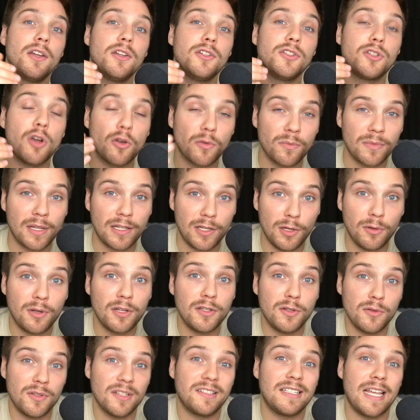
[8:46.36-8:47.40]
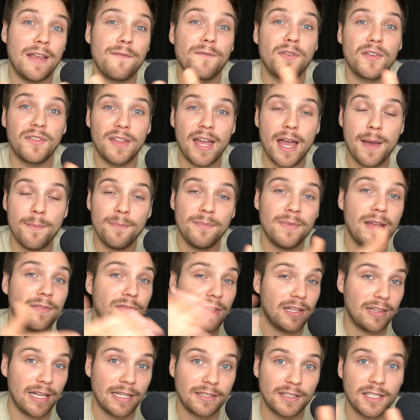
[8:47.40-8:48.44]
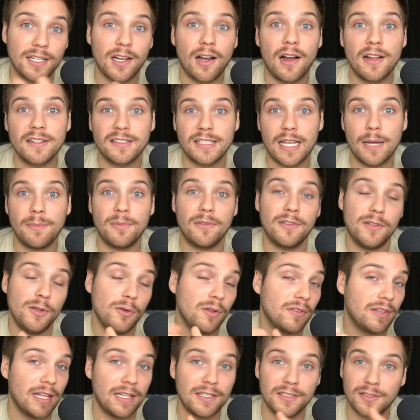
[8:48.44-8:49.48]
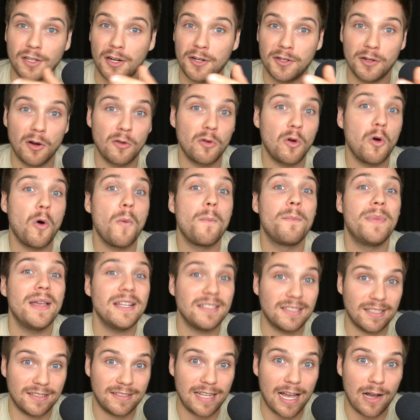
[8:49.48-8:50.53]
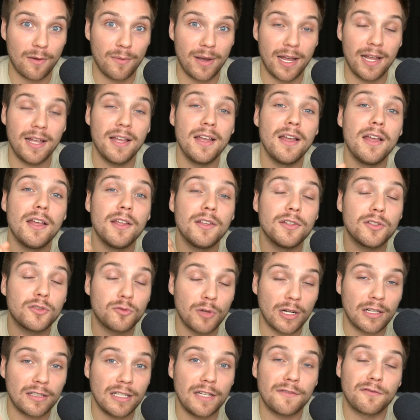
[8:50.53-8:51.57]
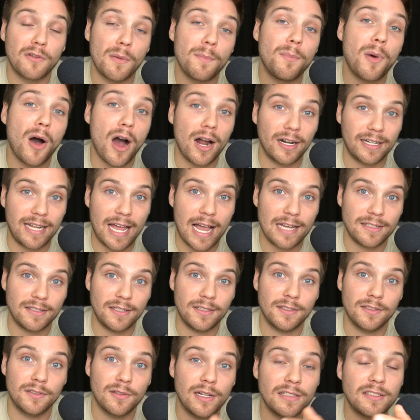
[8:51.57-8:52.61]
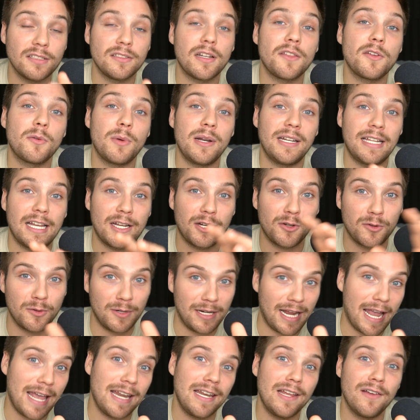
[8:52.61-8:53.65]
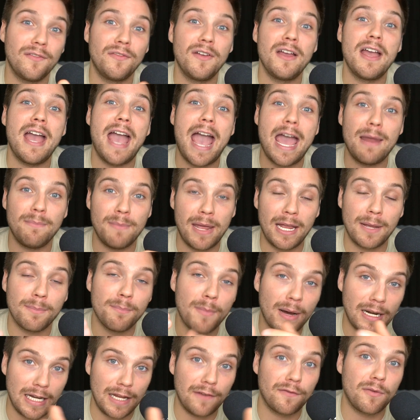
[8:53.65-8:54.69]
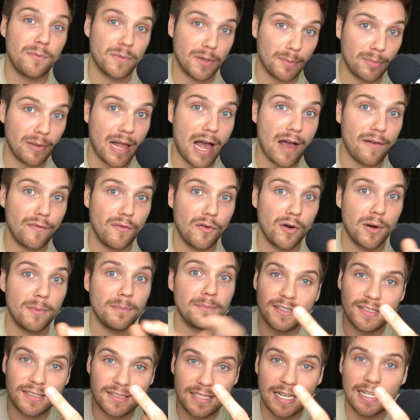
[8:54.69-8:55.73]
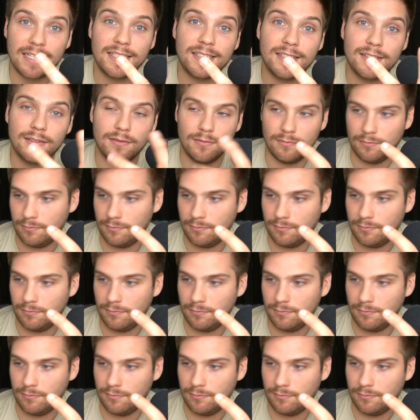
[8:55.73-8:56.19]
show them that you could do the same for them. If they like the concept, you could then start your own whole business that way, strictly from podcasting. So that's another way to get creative and make money from the platform. Sixth